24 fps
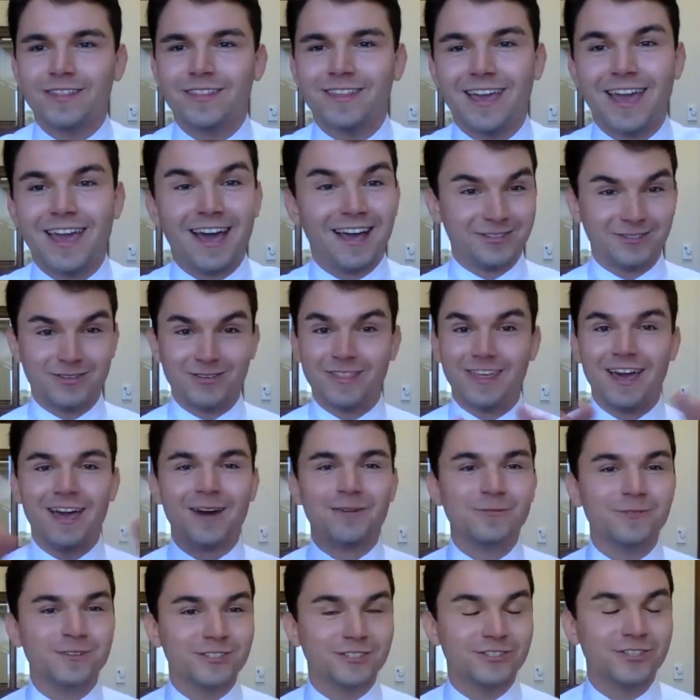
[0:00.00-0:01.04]
yeah, so
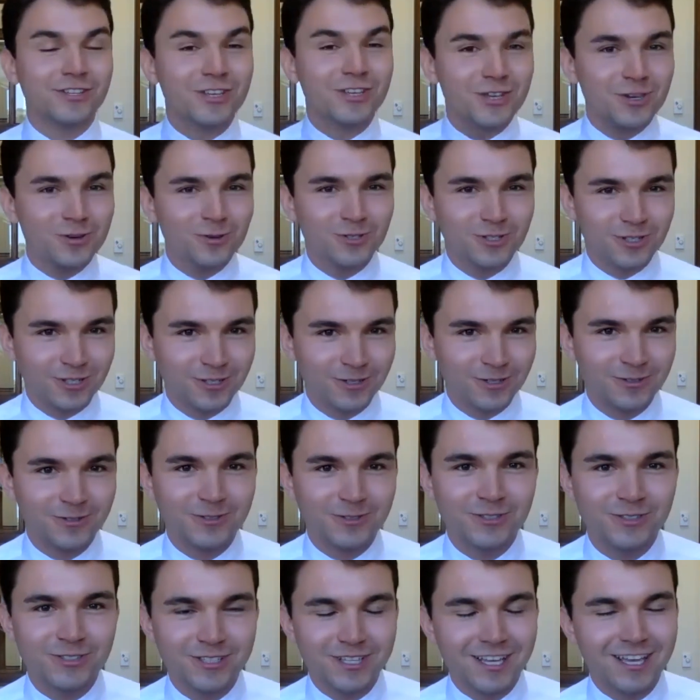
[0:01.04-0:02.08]
that was huge
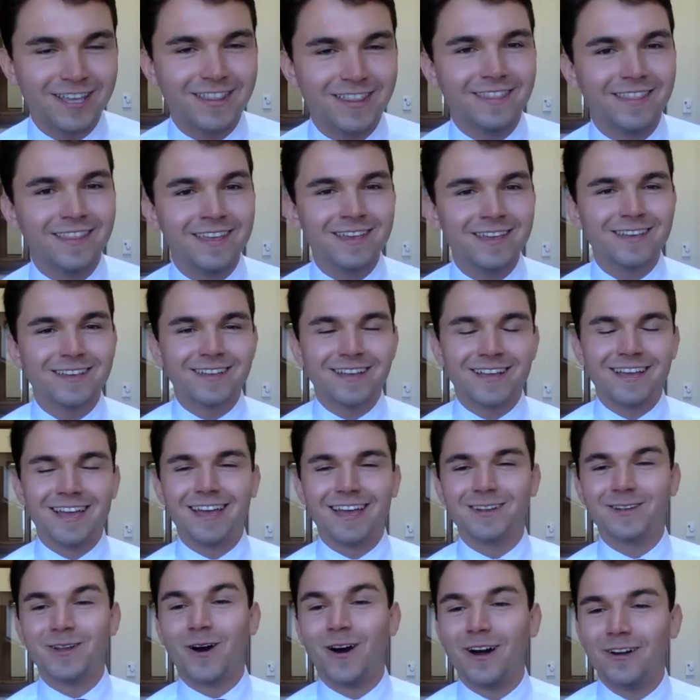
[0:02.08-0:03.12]
news.
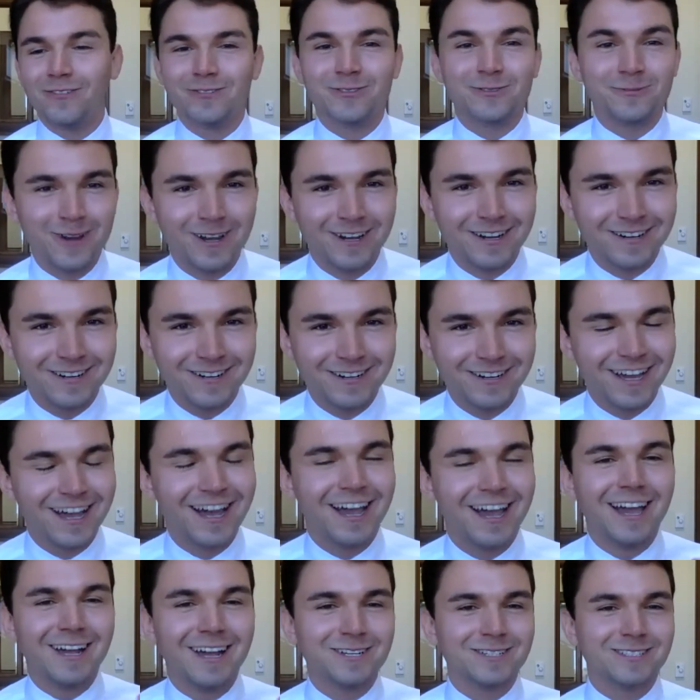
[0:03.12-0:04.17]
And off the record,
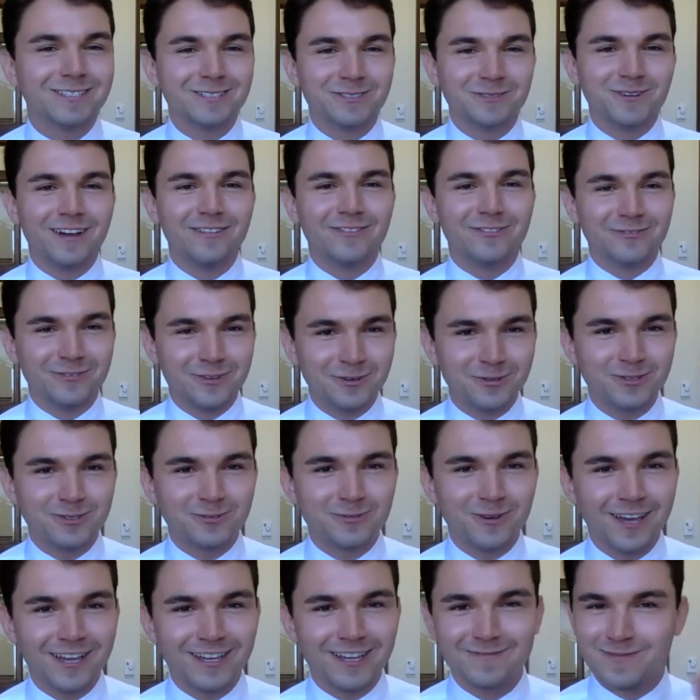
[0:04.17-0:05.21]
I actually drive a
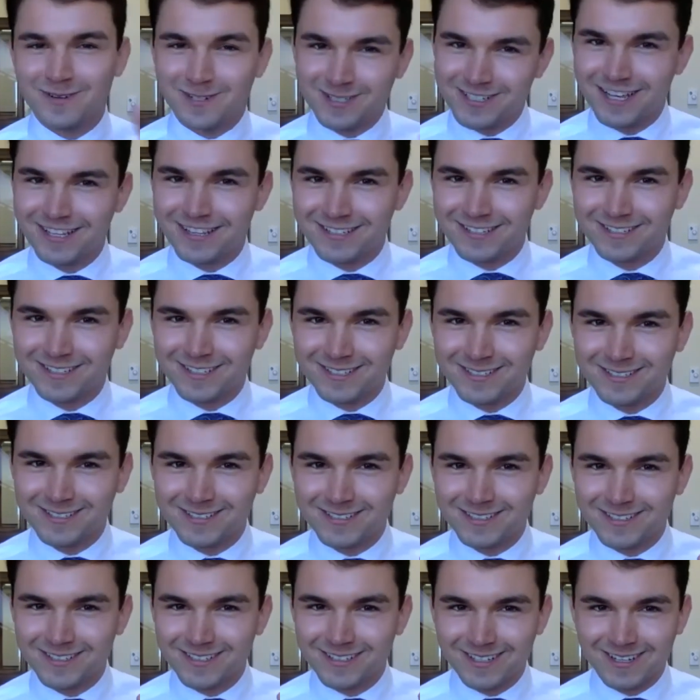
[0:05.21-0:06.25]
Volkswagen, but it's not the
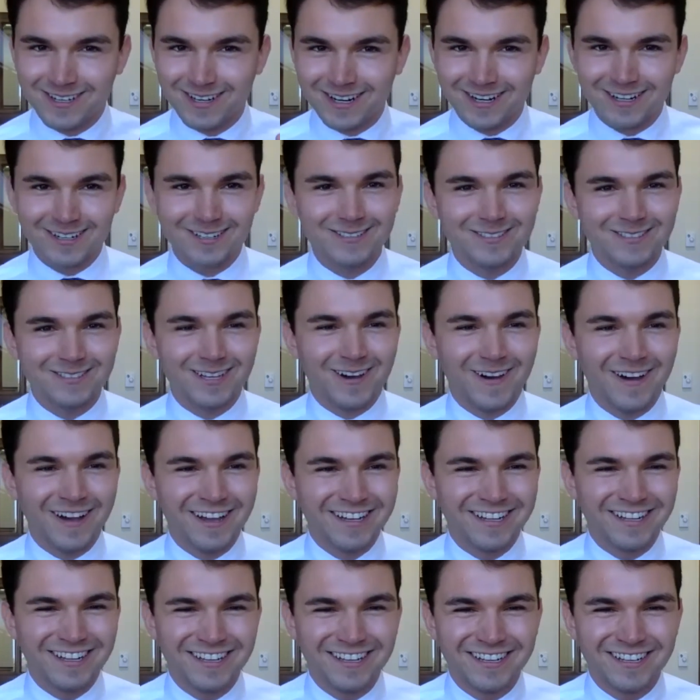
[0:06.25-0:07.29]
diesel car. So
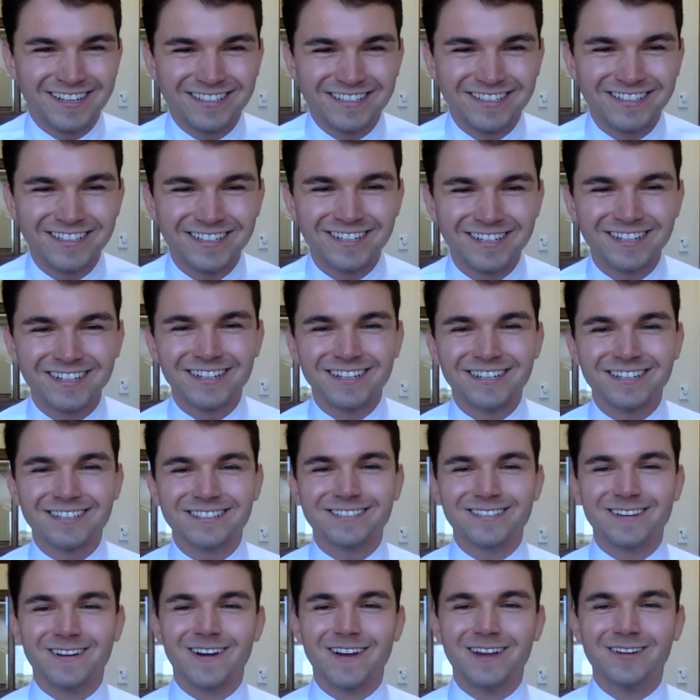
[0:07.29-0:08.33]

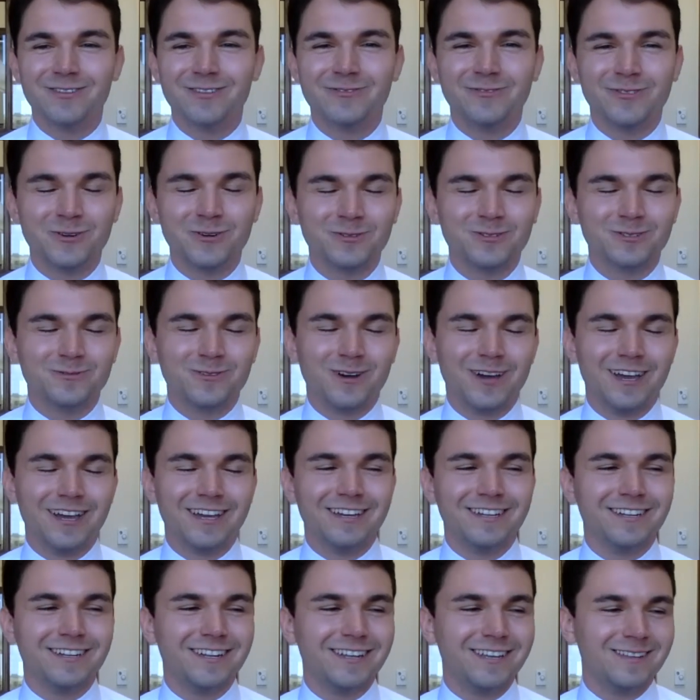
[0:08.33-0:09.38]
so I have a
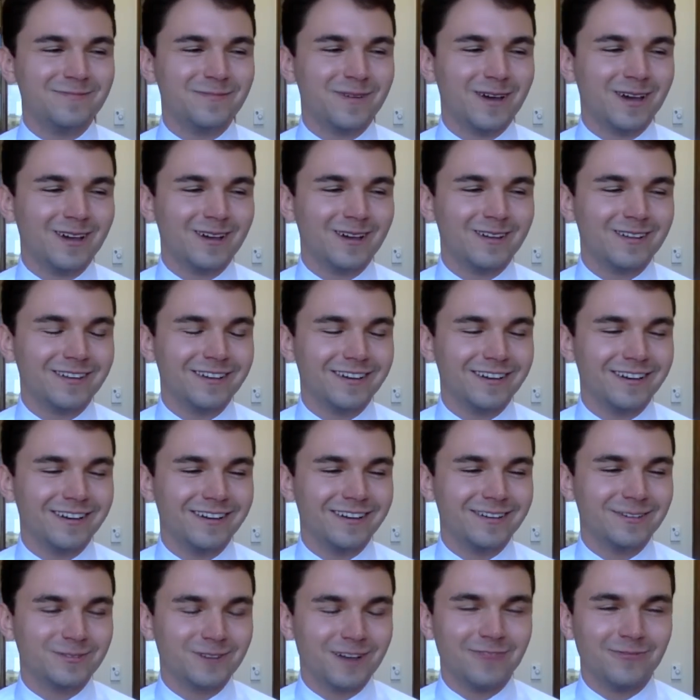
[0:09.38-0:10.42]
Volkswagen in my
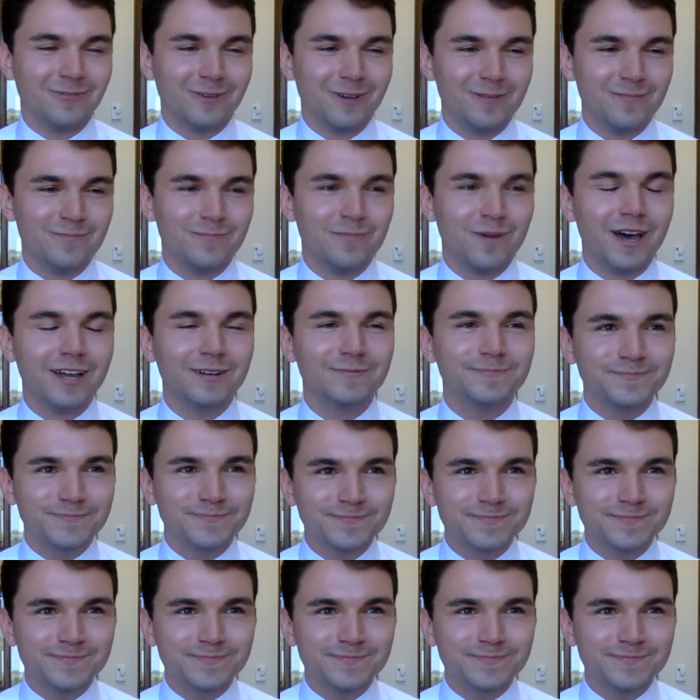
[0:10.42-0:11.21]
driveway. But